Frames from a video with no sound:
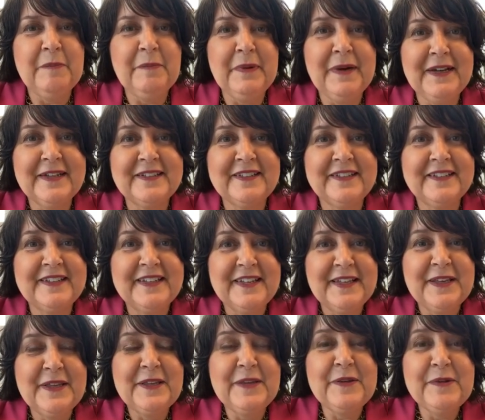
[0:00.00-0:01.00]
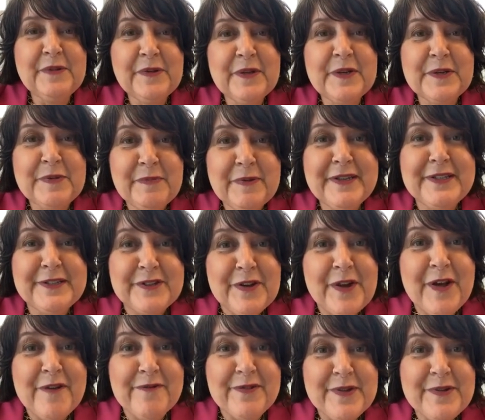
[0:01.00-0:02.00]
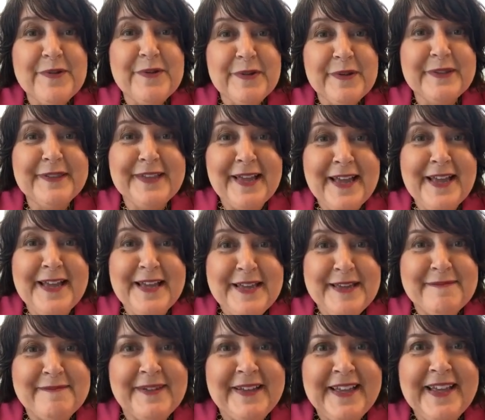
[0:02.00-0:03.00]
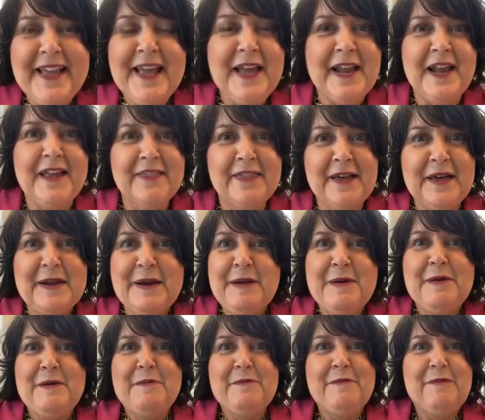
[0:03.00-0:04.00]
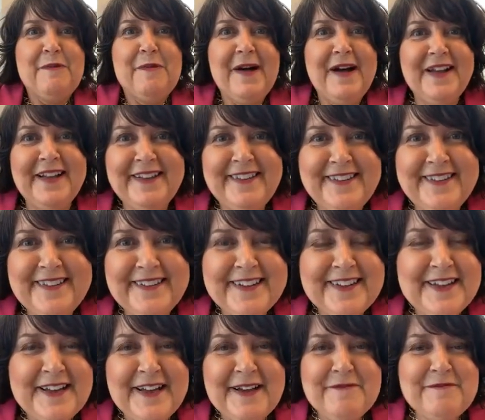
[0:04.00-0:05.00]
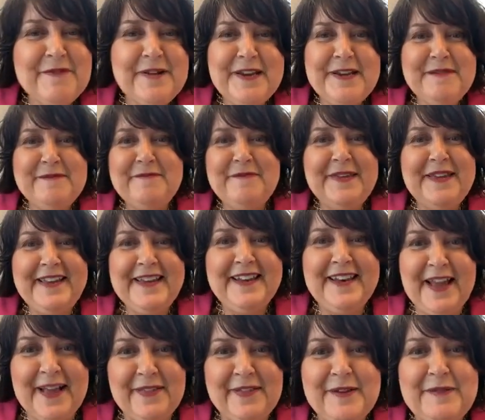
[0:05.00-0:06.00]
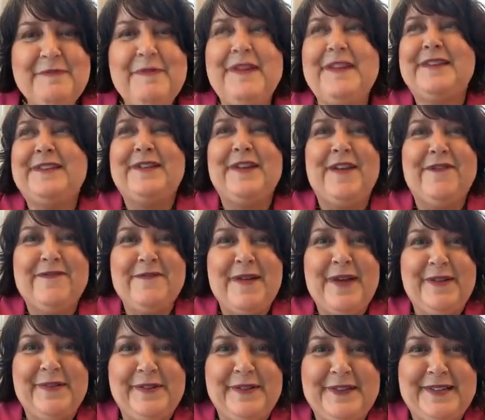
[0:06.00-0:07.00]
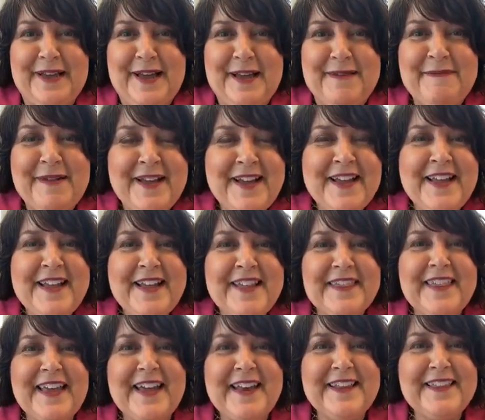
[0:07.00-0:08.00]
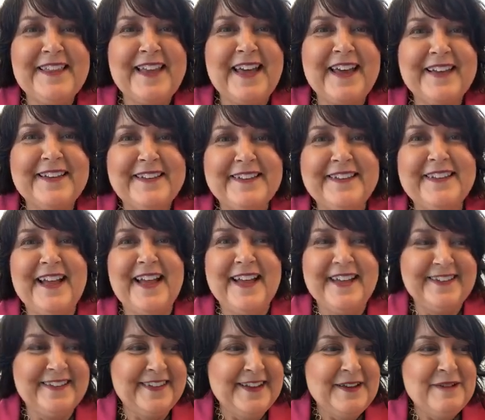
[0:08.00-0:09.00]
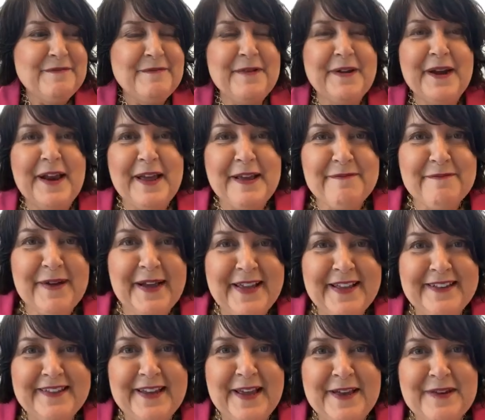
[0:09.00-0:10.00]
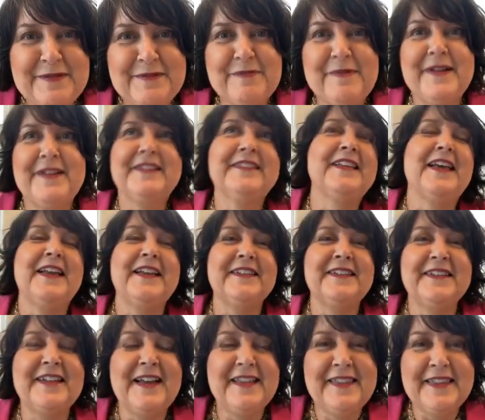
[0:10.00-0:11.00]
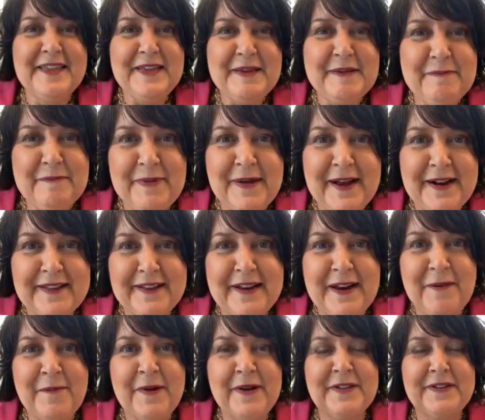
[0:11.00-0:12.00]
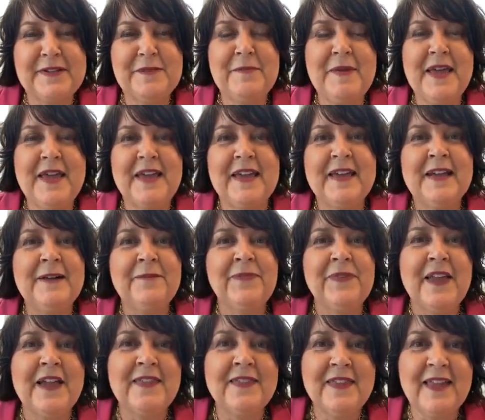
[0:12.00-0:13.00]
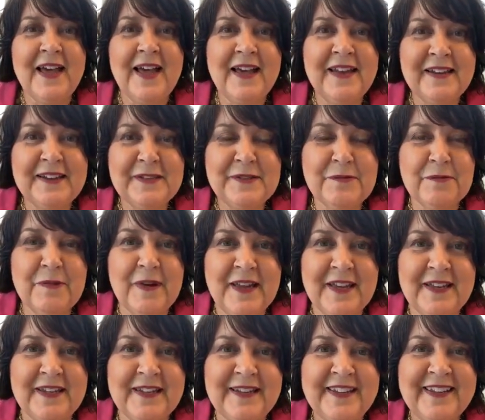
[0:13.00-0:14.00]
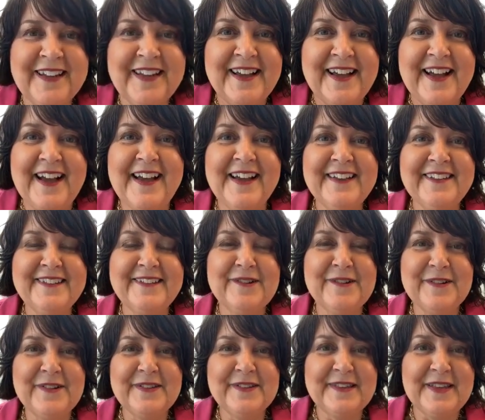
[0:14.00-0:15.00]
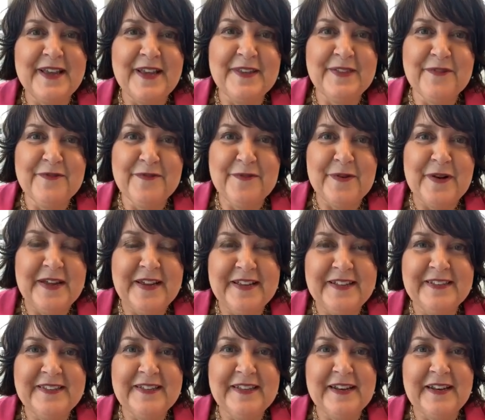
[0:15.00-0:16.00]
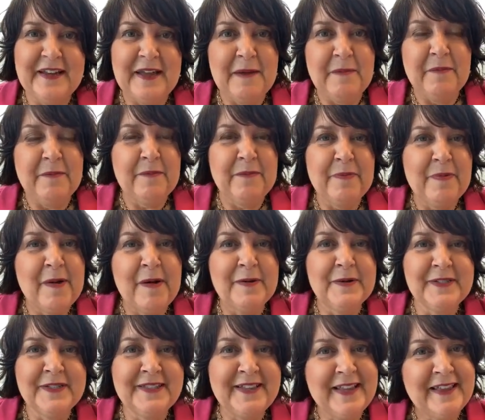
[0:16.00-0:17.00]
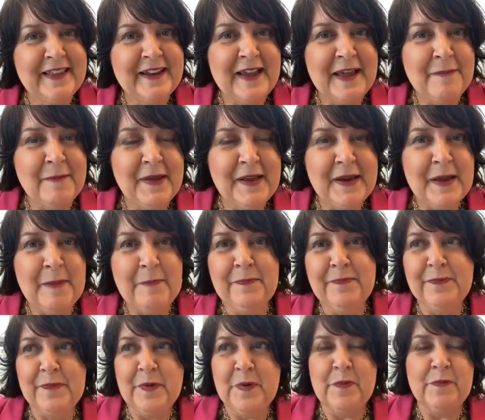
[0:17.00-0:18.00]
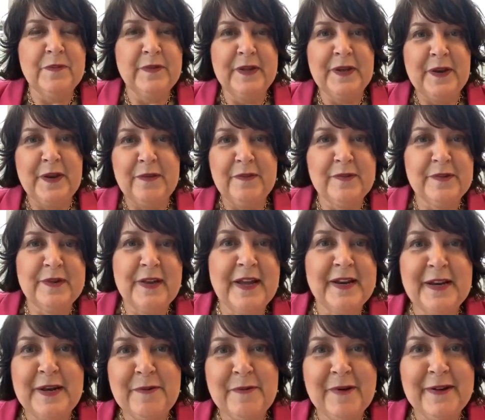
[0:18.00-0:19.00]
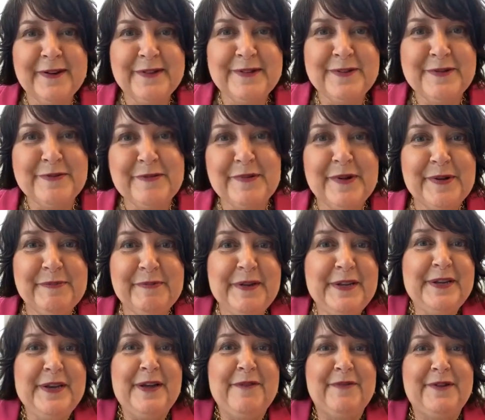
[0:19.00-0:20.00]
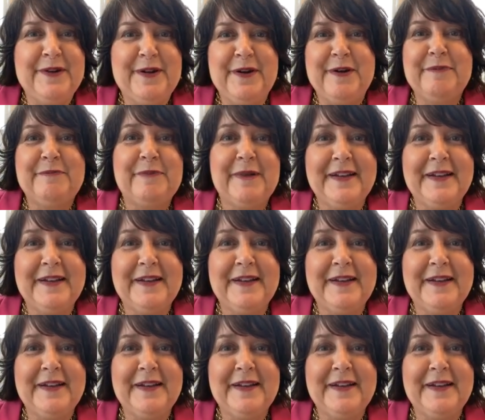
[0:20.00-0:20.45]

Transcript: But you looked pissed off the whole time. And I thought, what? What do you mean I look pissed off my whole time? That is not what my intent was. That is not the impact that I wanted to make. And that is when I started saying the phrase that I'm proud to say that I made up. Hopefully it's not anywhere else in the world, but you never know.